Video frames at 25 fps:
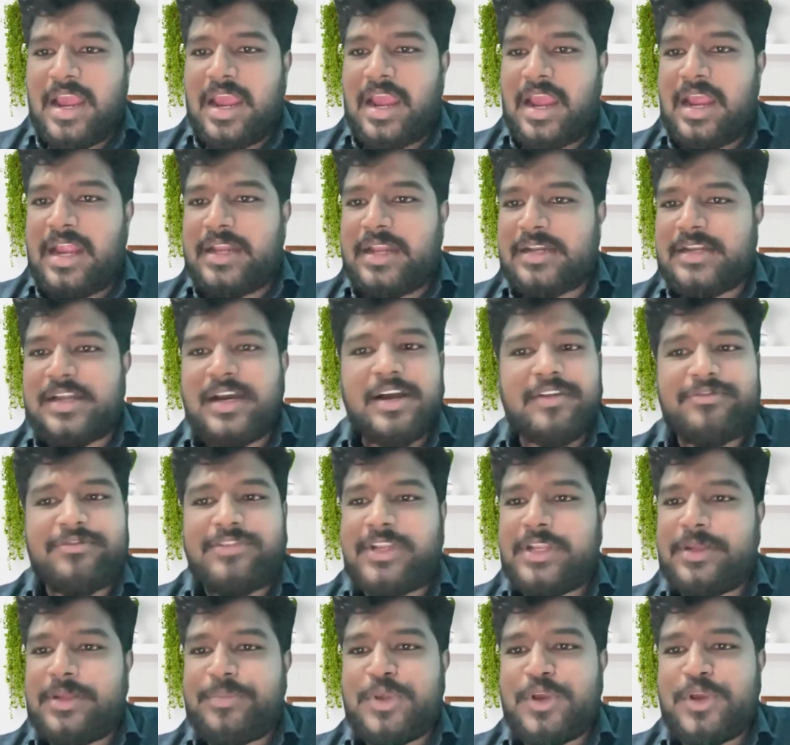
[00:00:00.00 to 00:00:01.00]
And
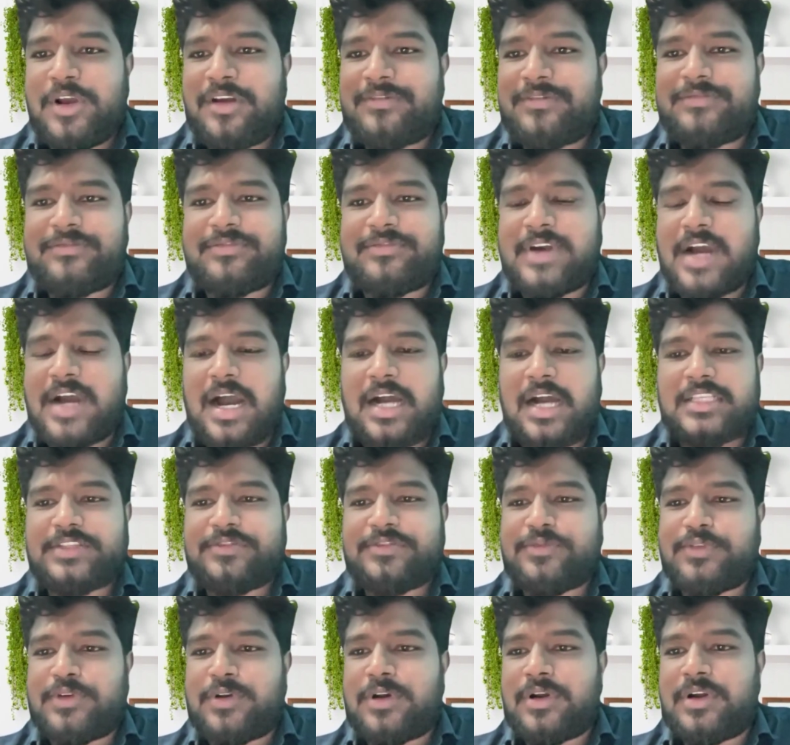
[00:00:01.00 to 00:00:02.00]
Philip, you have
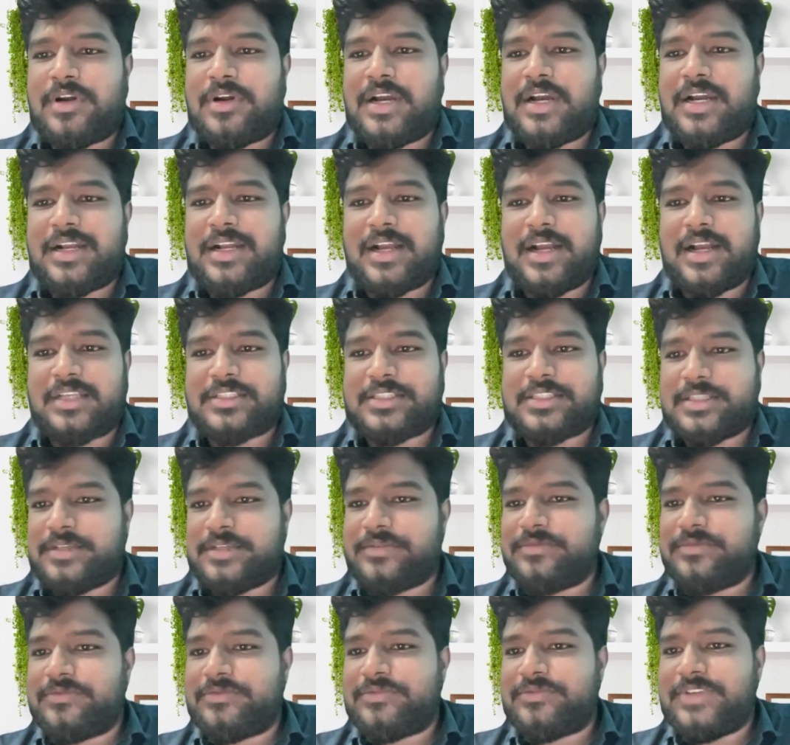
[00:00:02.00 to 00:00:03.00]
asked for a
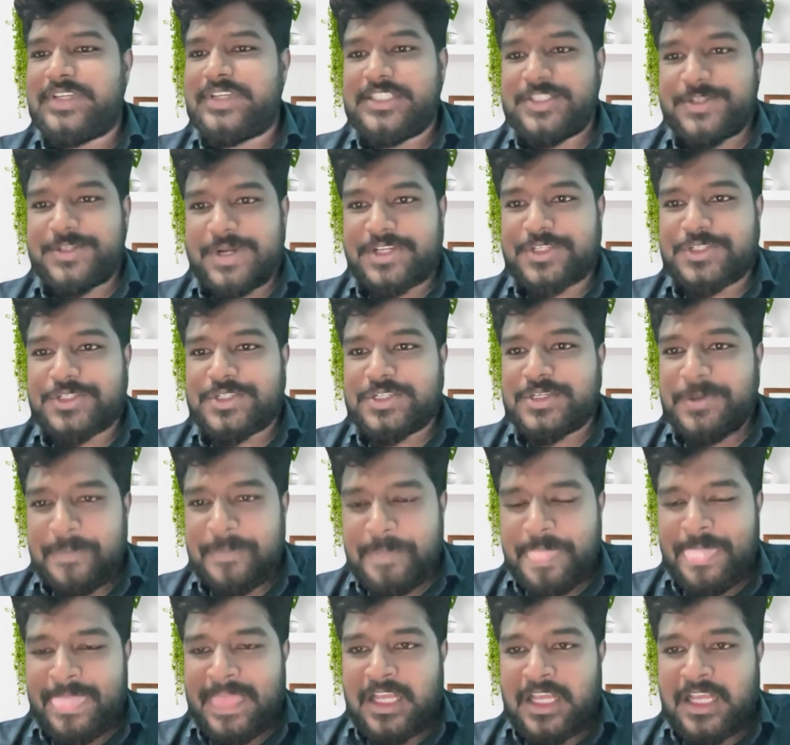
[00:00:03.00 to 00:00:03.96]
custom fee structure.